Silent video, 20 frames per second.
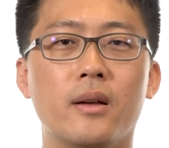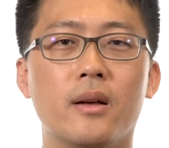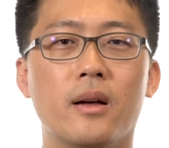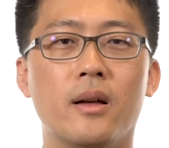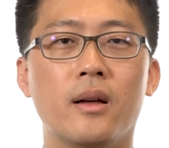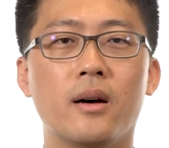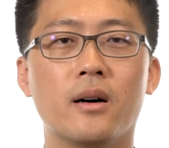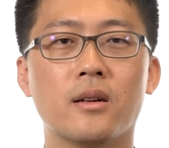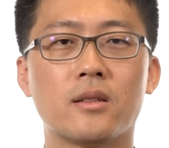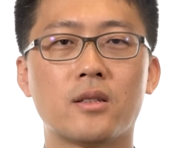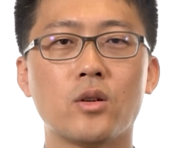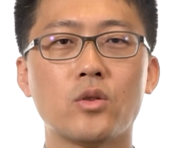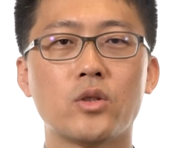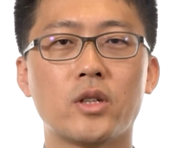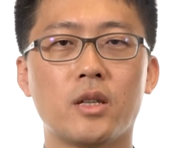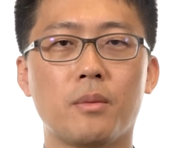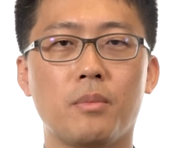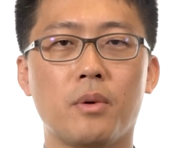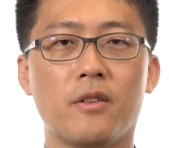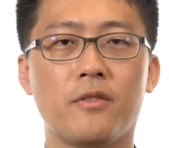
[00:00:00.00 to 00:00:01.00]
an
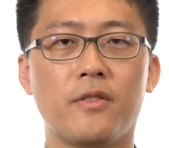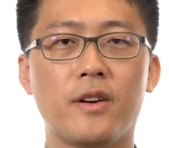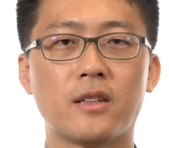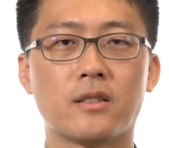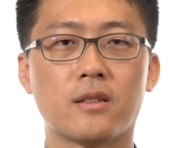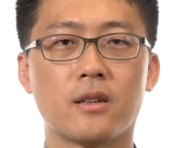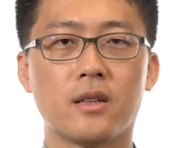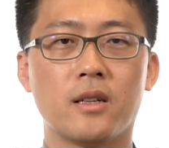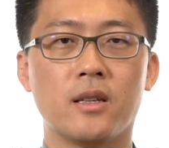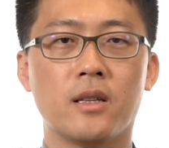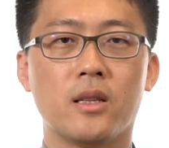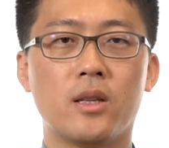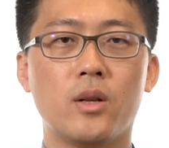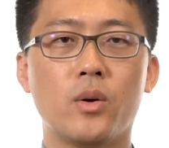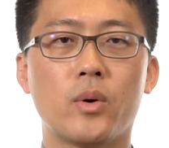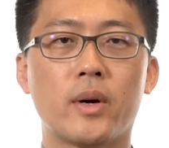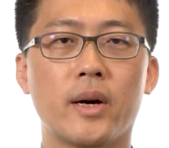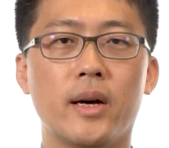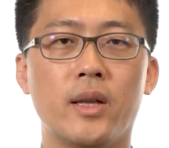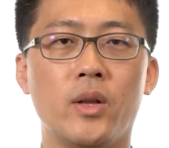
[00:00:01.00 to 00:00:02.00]
associate professor in
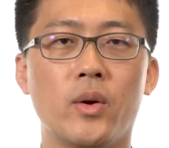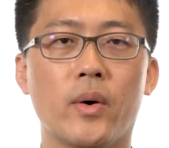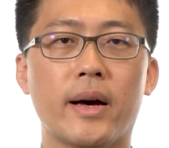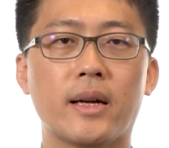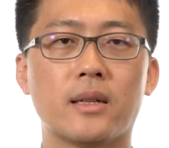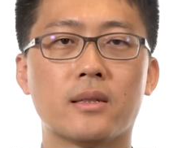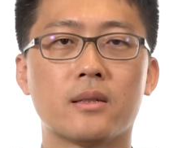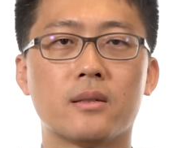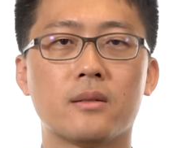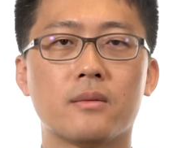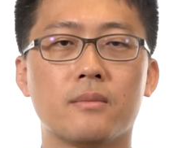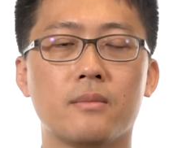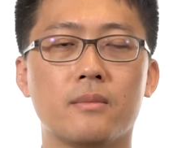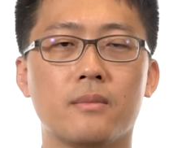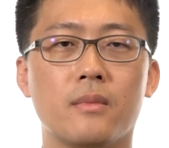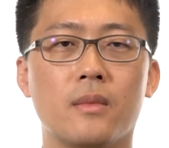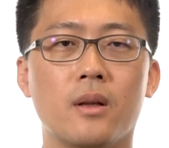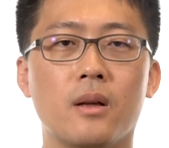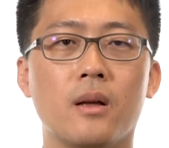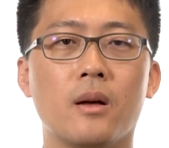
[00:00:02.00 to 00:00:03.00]
Duke-NUS.
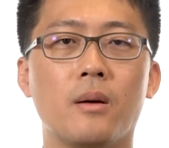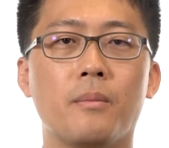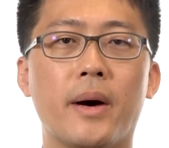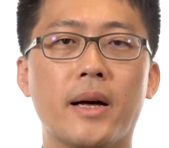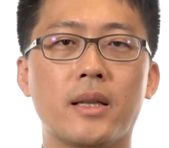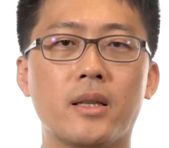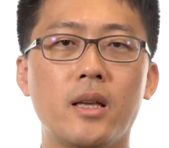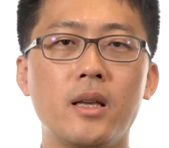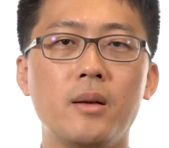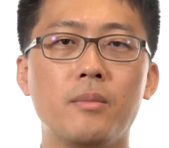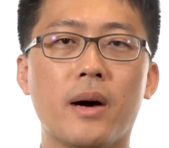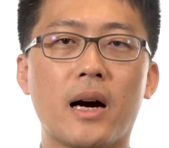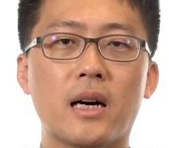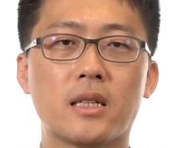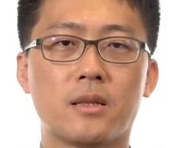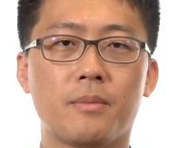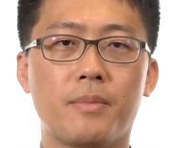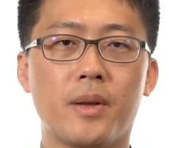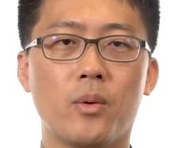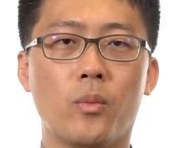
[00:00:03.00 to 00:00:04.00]
My team
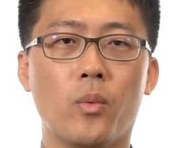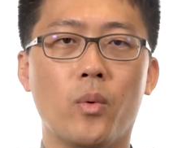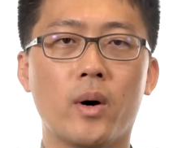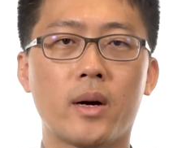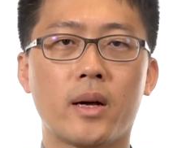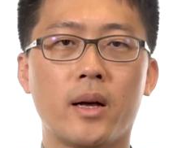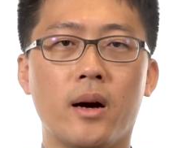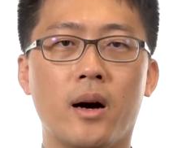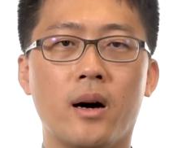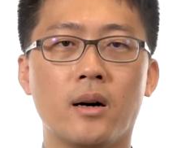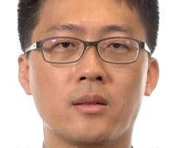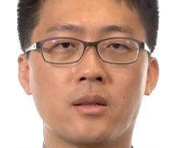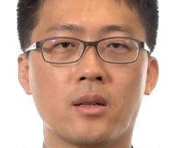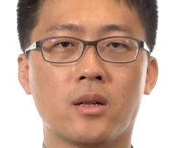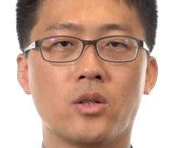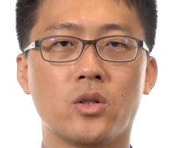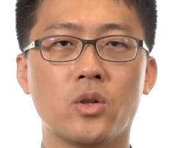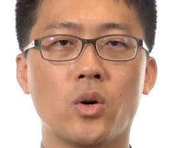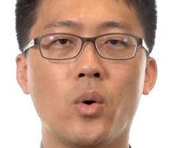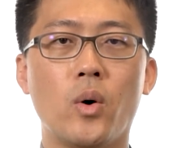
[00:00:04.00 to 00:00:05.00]
has been working on
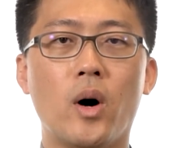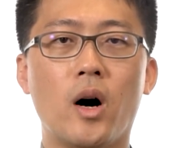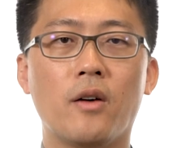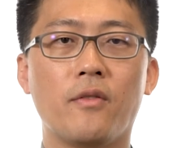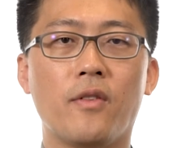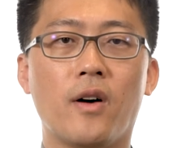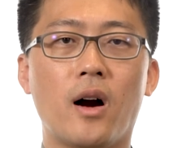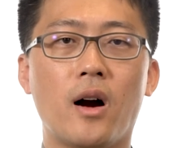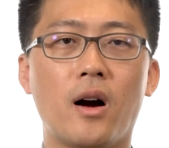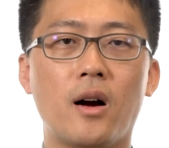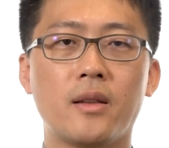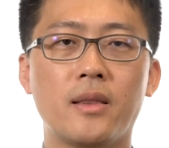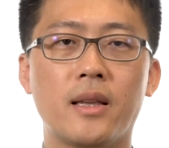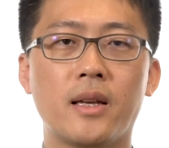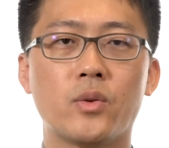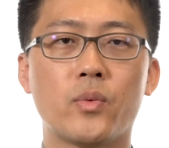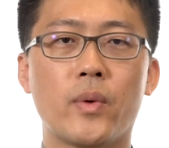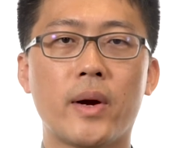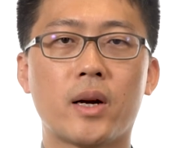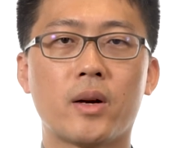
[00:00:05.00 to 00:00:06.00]
the role of
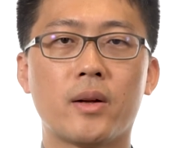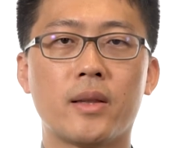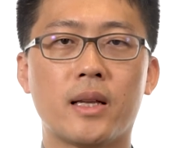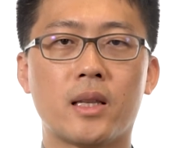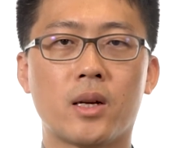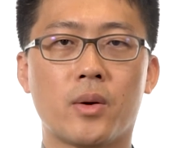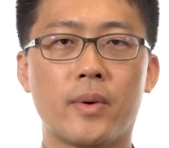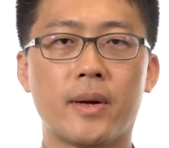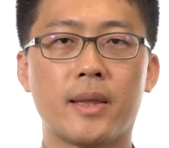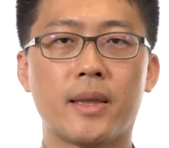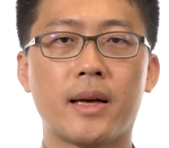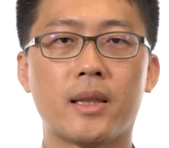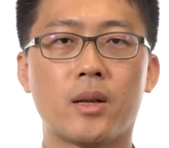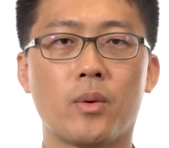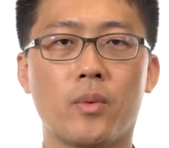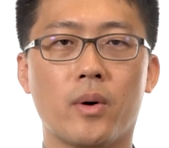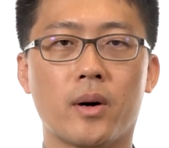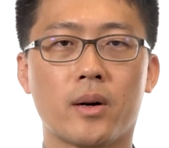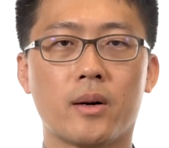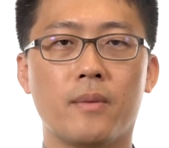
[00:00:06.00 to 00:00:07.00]
RNA regulatory
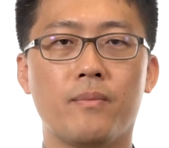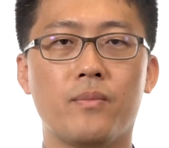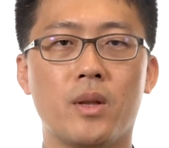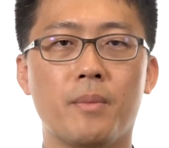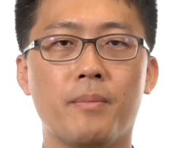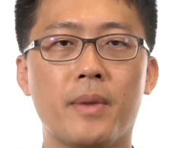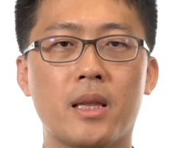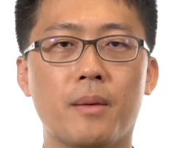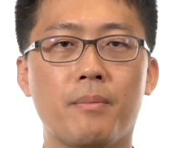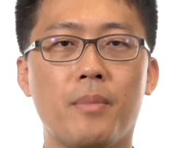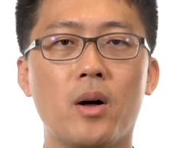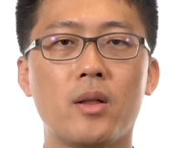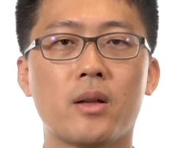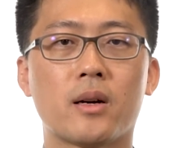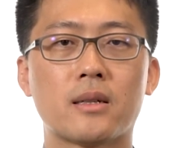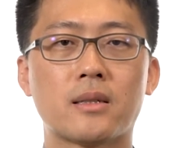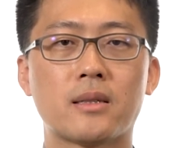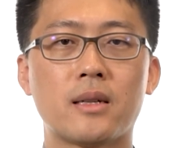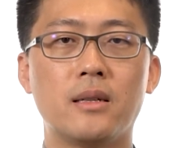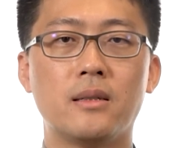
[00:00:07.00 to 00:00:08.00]
network in
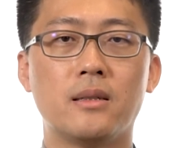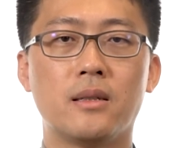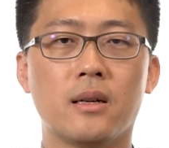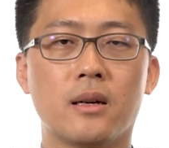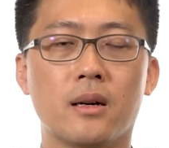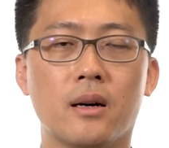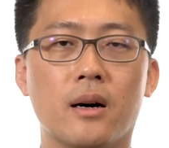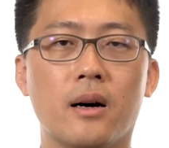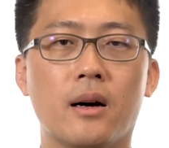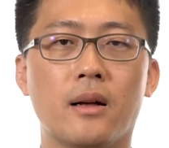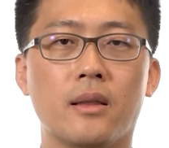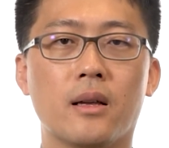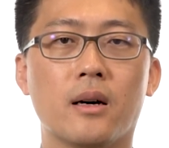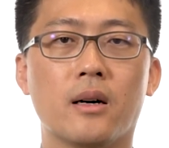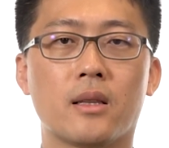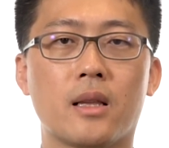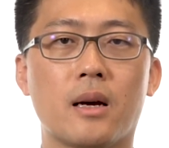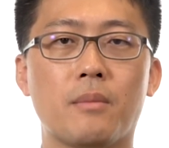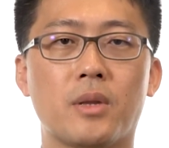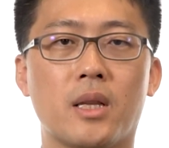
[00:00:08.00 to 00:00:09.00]
metabolic sensing and
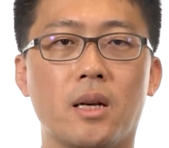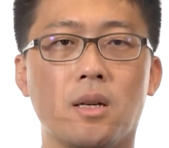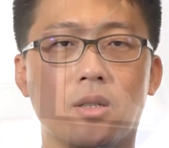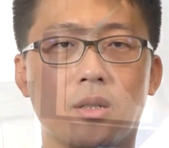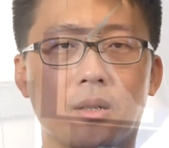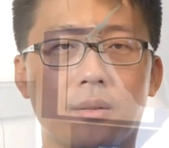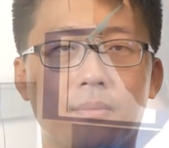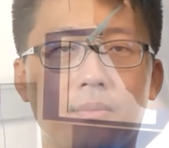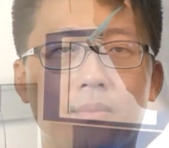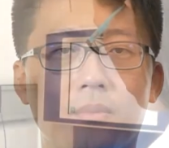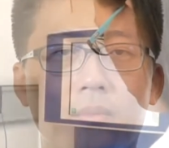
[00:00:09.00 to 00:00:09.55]
adaptation.